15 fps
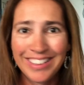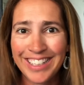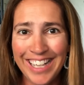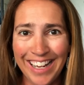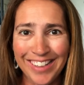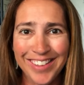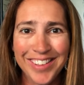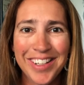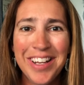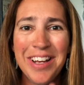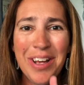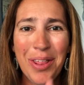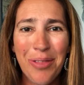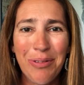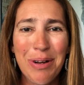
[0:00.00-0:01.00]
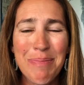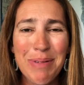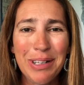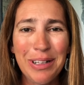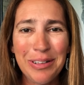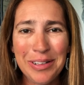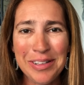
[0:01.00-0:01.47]
Yes, three
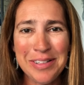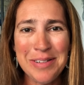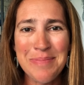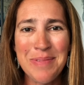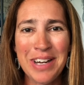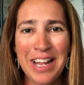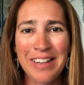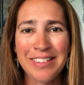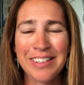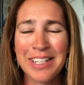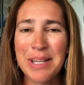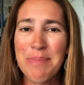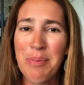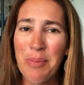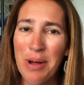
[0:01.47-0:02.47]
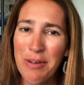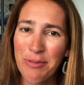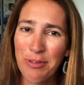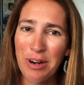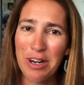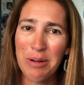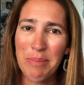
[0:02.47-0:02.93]
pillow system when I sleep, one
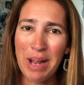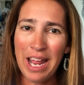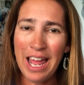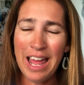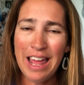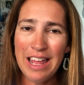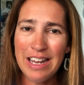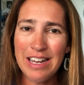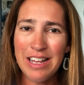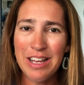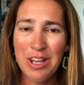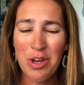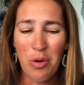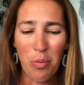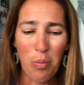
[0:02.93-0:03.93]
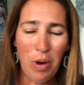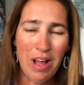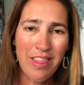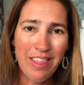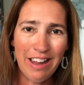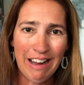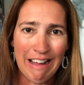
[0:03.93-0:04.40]
for under my head,
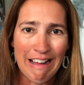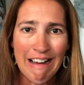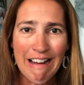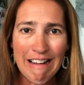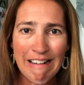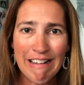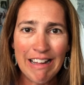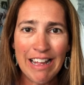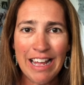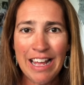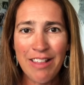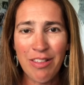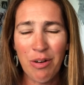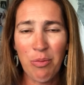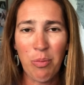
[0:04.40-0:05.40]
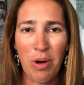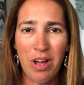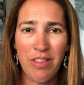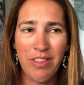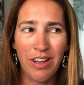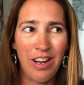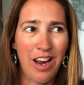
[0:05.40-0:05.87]
one that I hug, and then
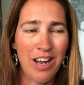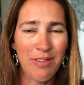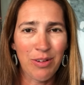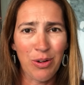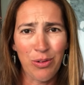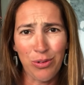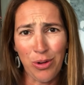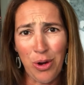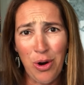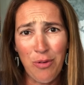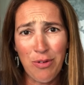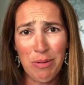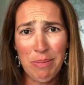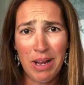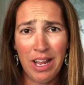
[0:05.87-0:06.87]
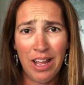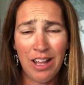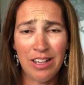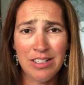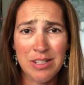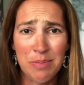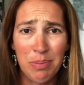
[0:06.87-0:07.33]
one that kind of goes over my
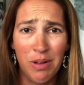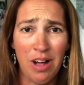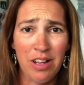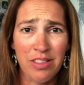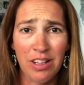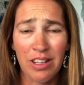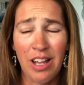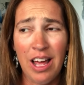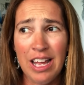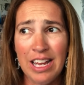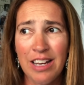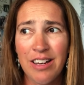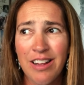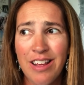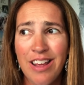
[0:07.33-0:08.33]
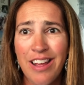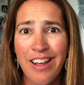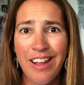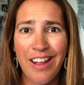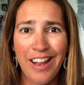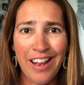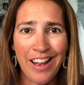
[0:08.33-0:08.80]
head to block the light.
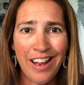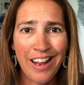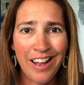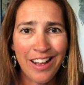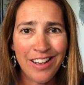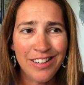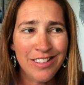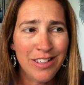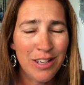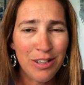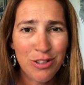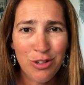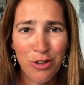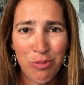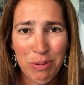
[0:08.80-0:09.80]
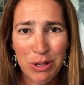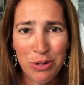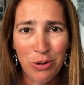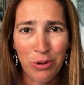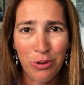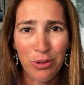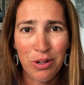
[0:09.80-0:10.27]
And truth be
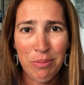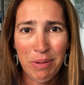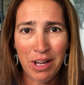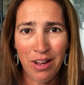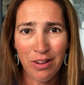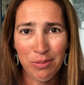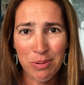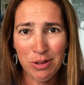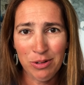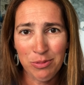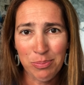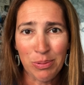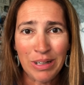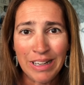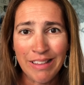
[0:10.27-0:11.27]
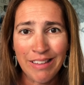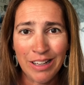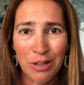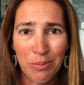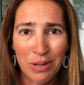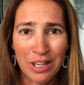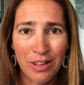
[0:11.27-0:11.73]
told, my husband's
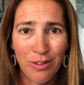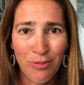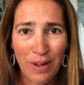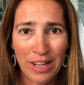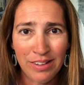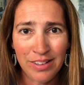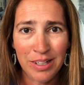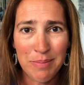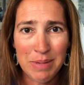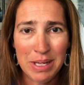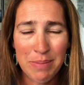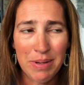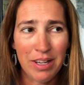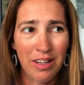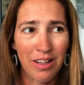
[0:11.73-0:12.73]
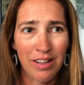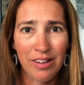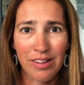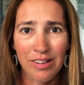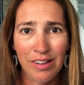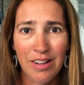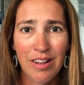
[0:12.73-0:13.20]
breathing when he's facing me
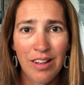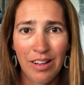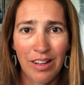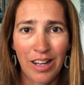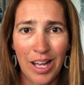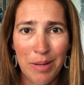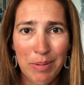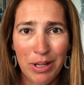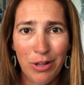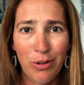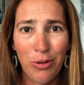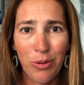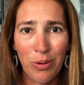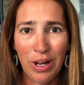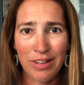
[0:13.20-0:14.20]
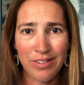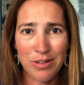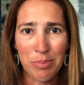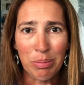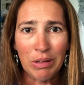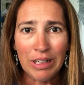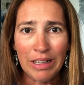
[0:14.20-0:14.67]
because, I mean, who has
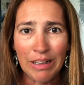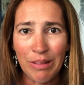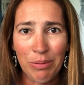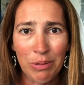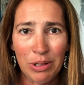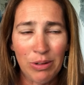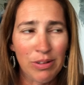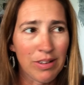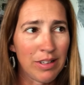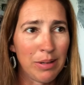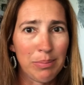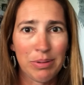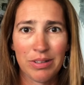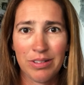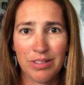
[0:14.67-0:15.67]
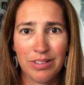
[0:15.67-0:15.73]
to breathe when you sleep?